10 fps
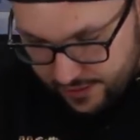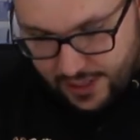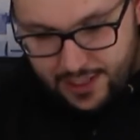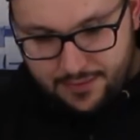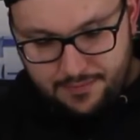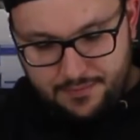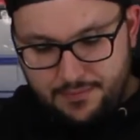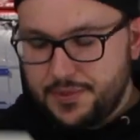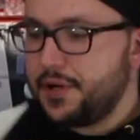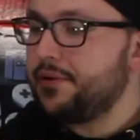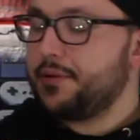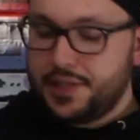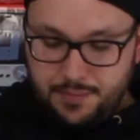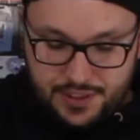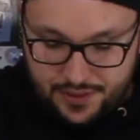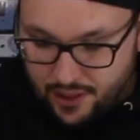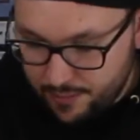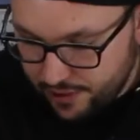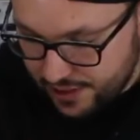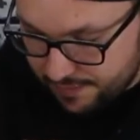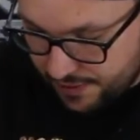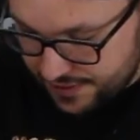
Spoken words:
I don't know what this piece of cardboard is, but